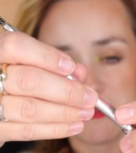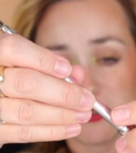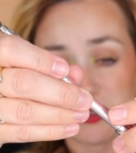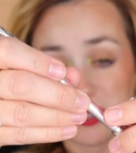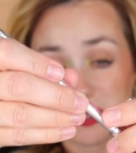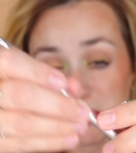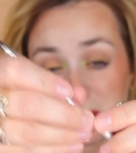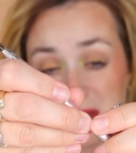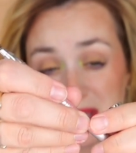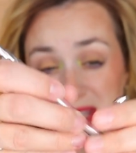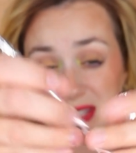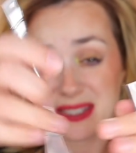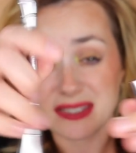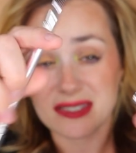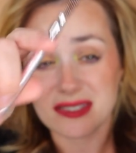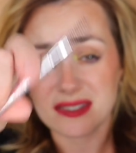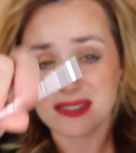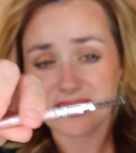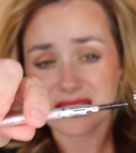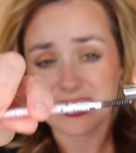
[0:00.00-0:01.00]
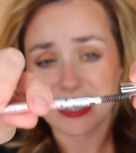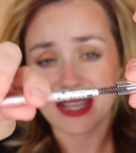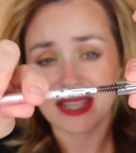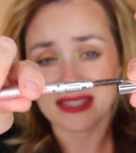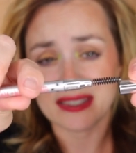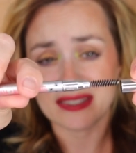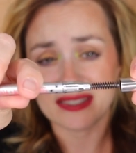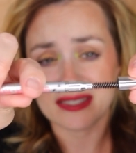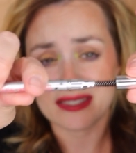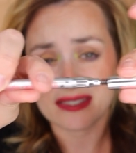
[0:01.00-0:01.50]
for the pencil
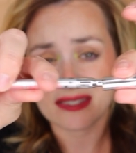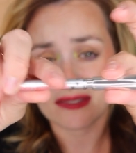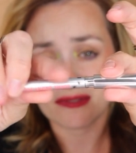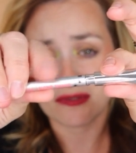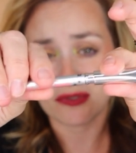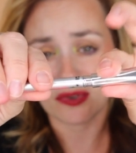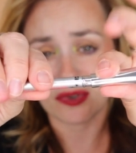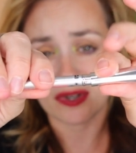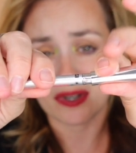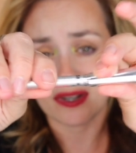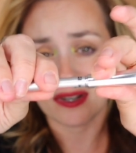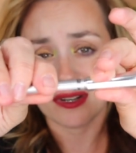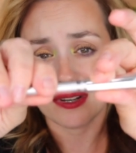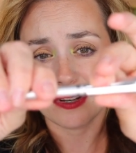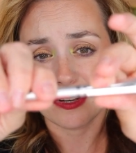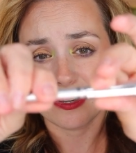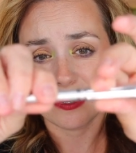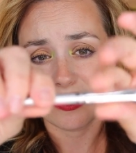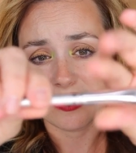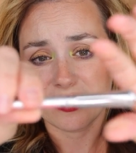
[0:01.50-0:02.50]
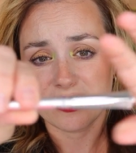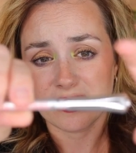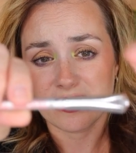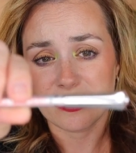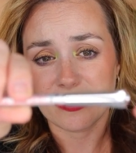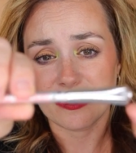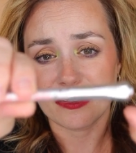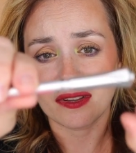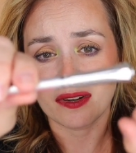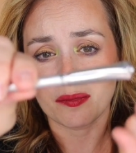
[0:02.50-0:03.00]
and this for
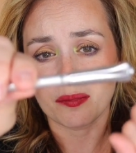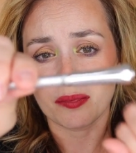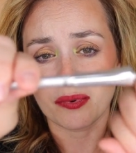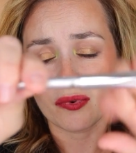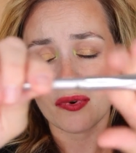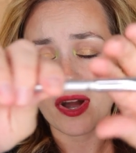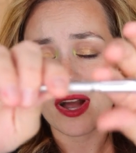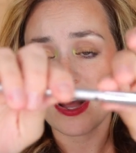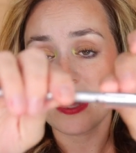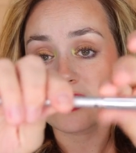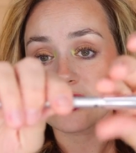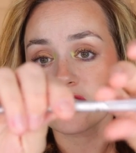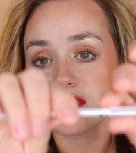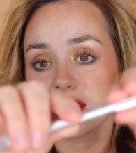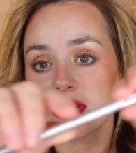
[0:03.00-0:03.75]
the brush.